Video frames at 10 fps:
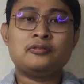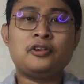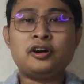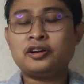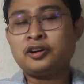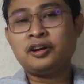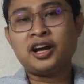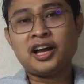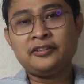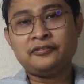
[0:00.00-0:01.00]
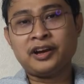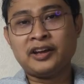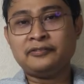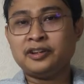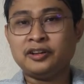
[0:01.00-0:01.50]
For Core
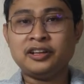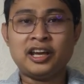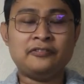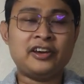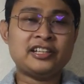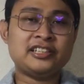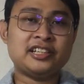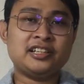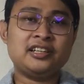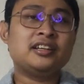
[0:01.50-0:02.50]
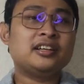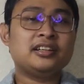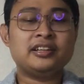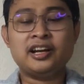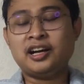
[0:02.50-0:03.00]
i5 non-K version,
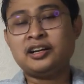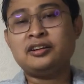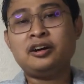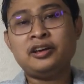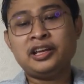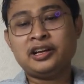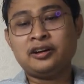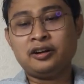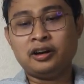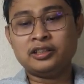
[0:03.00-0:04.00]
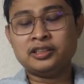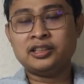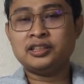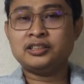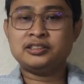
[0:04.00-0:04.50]
there are no E-cores,
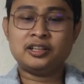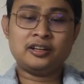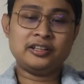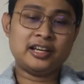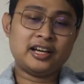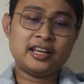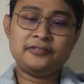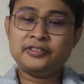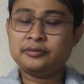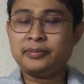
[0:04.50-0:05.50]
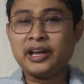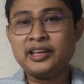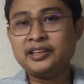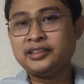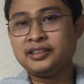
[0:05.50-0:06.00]
so yeah, if you're
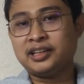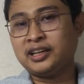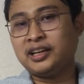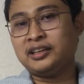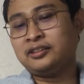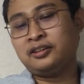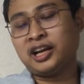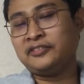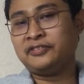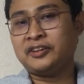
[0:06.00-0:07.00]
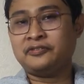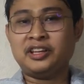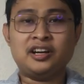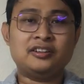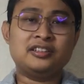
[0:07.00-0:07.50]
buying the Core i5
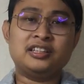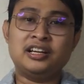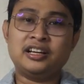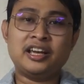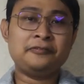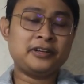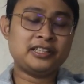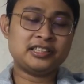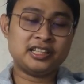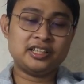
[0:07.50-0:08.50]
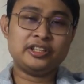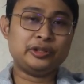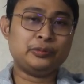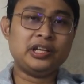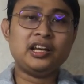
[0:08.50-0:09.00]
without the K version,
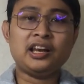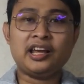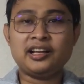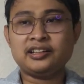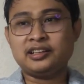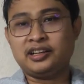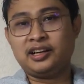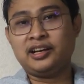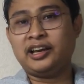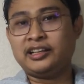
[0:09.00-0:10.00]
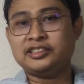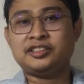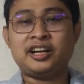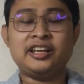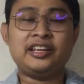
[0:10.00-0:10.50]
you will lack the
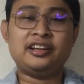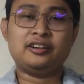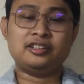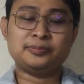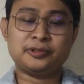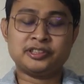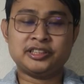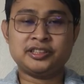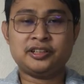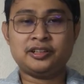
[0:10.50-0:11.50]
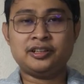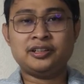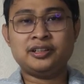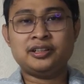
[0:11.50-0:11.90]
extra E-Core processor.